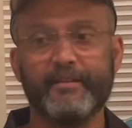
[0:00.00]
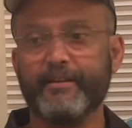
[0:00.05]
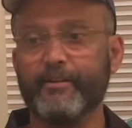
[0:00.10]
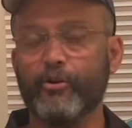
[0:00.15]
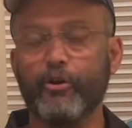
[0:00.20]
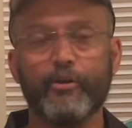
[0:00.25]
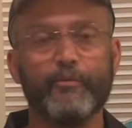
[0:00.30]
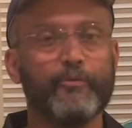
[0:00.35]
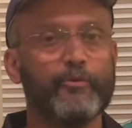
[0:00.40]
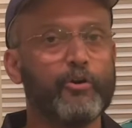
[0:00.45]

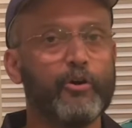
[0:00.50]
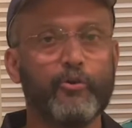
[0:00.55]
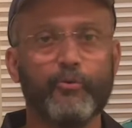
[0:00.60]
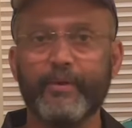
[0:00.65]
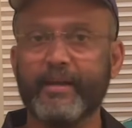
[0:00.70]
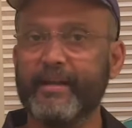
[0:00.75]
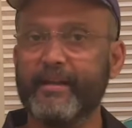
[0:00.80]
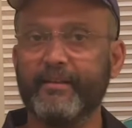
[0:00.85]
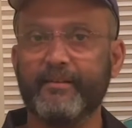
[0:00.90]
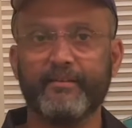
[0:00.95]

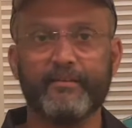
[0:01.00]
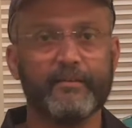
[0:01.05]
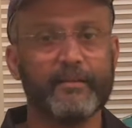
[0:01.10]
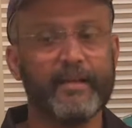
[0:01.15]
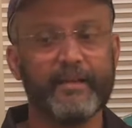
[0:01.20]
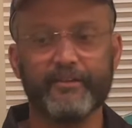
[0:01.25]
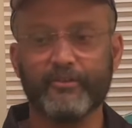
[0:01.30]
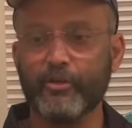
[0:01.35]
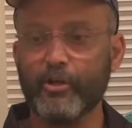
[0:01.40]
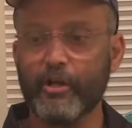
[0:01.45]
Norway
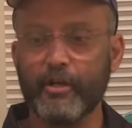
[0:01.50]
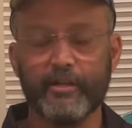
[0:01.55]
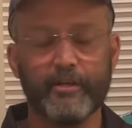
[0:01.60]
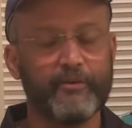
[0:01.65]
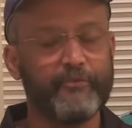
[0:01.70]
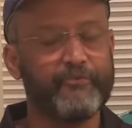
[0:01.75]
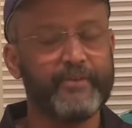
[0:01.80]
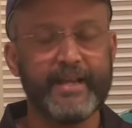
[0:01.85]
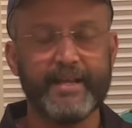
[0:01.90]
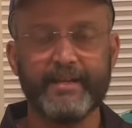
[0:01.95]
has got a
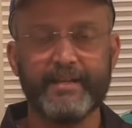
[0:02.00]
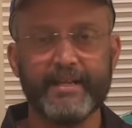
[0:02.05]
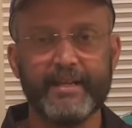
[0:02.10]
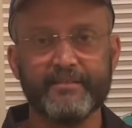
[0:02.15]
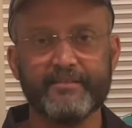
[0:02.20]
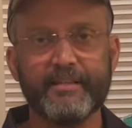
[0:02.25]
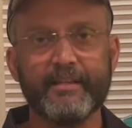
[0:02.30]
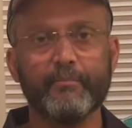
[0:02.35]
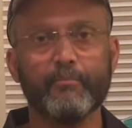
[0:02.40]
fantastic